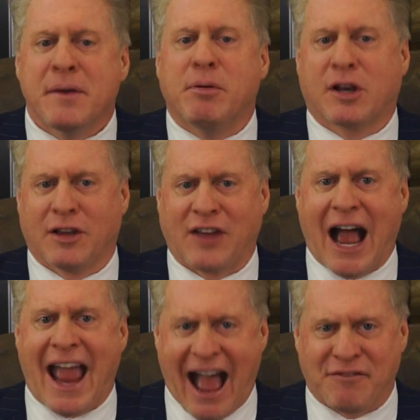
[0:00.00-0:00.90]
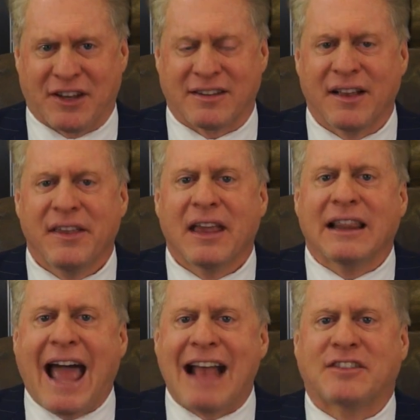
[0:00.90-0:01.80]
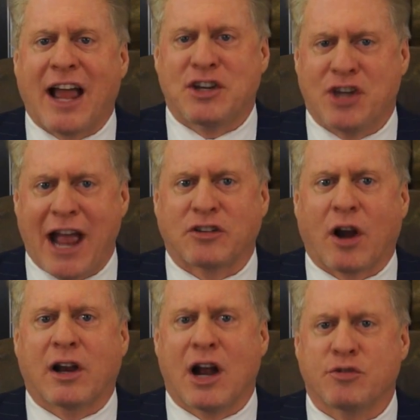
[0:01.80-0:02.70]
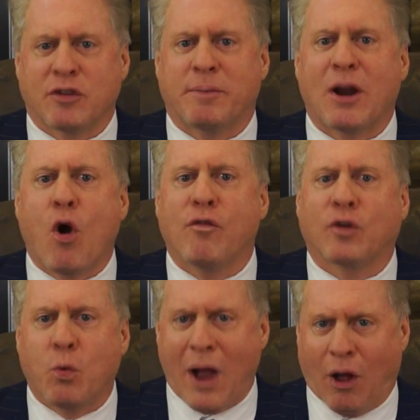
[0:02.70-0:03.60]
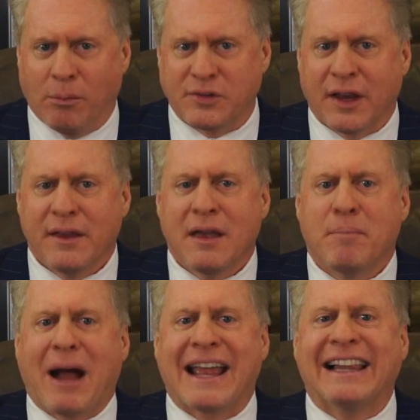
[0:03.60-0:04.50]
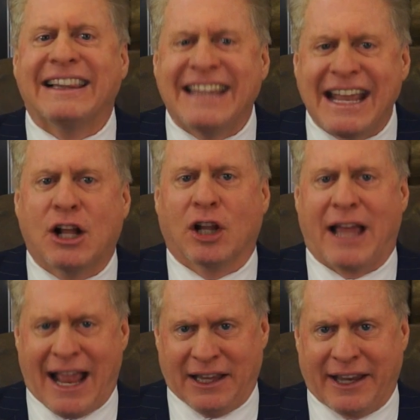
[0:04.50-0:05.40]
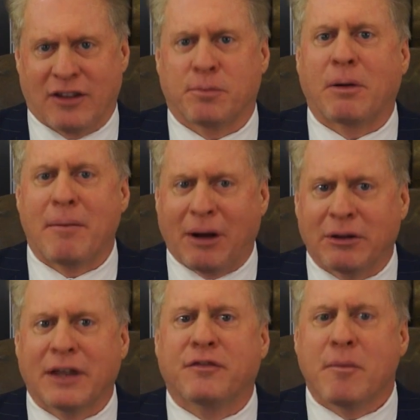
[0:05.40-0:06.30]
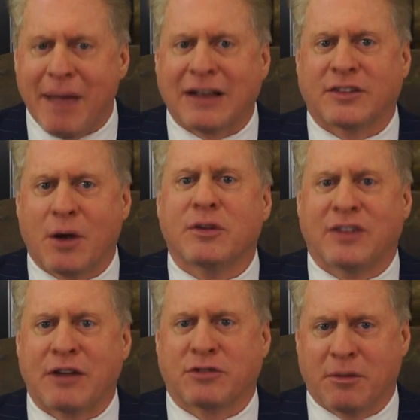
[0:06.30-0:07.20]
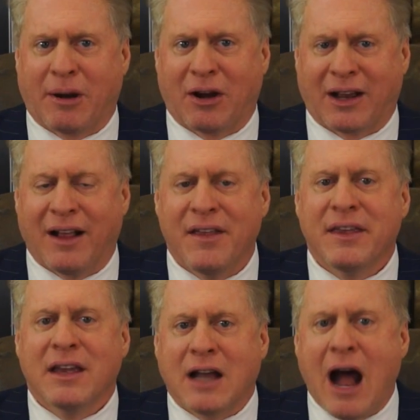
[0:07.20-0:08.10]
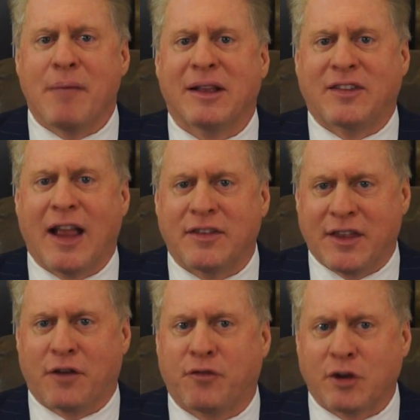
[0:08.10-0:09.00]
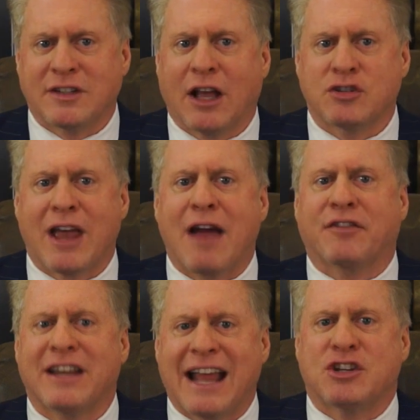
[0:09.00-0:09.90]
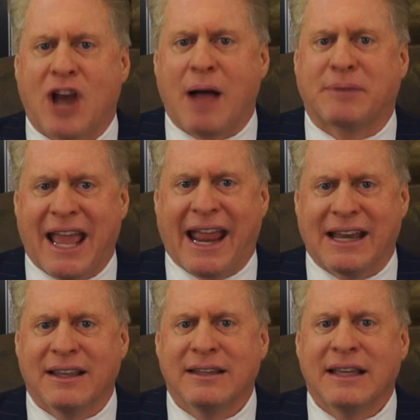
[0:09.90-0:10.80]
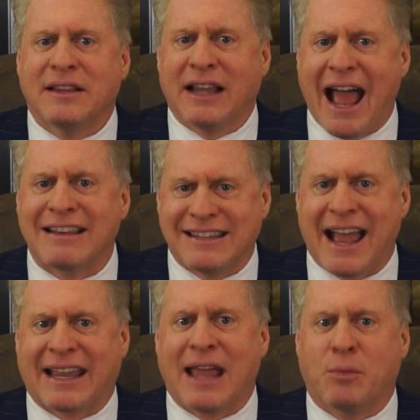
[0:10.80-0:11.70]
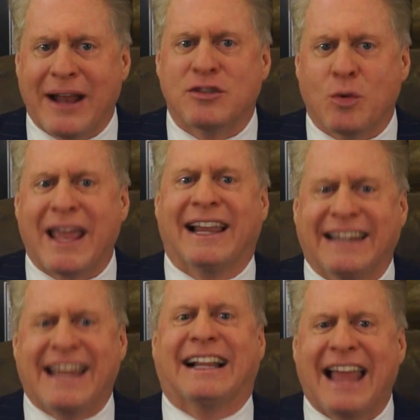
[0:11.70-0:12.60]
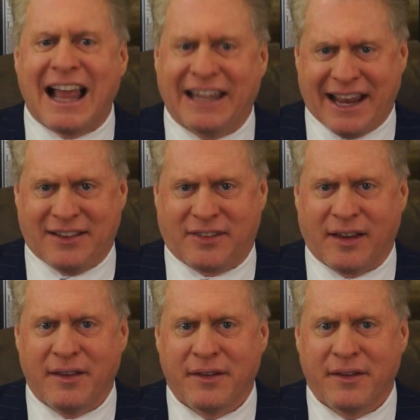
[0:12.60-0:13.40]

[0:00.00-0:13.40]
Because I haven't. Last I checked, our country's been overwhelmed by illegal aliens, primarily from Mexico and Central America. Common sense, therefore, tells you every net job gain in the last decade went to illegal aliens.